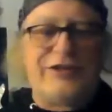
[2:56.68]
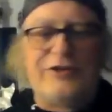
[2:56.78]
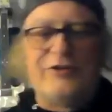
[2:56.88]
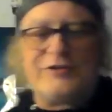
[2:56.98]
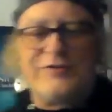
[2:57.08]

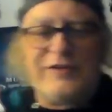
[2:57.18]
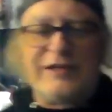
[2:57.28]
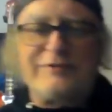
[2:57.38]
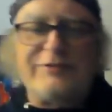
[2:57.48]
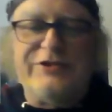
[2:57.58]
took notes for
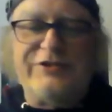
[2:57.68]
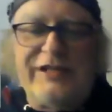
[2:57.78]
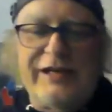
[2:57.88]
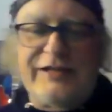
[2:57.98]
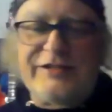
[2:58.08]
this one.
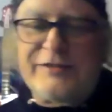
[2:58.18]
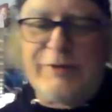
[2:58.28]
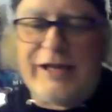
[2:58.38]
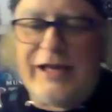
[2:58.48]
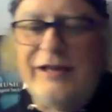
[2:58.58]
Usually, I just
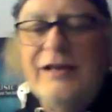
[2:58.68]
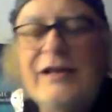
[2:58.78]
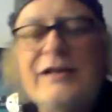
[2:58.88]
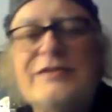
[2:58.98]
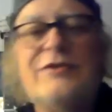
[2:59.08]
wing it.
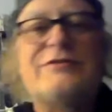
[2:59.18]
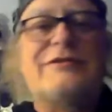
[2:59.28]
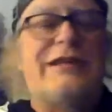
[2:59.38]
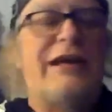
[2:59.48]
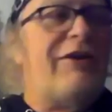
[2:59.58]
So,
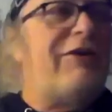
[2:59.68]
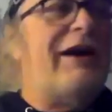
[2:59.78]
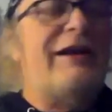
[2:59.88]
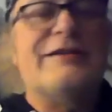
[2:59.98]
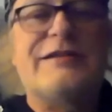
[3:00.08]
tell our
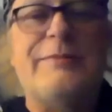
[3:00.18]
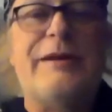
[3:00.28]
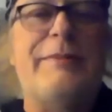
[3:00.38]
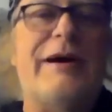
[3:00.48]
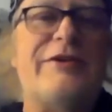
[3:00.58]
audience a
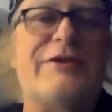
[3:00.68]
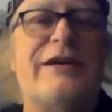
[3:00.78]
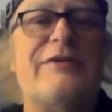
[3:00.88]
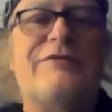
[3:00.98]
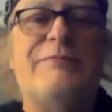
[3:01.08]
bit about
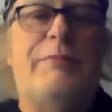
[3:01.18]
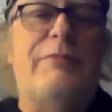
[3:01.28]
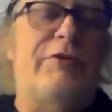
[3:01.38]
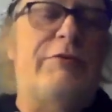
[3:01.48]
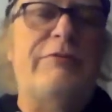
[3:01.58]
yourself.
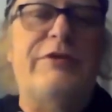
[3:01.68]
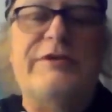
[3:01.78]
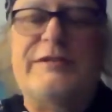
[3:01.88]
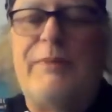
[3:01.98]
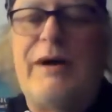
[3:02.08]
Who is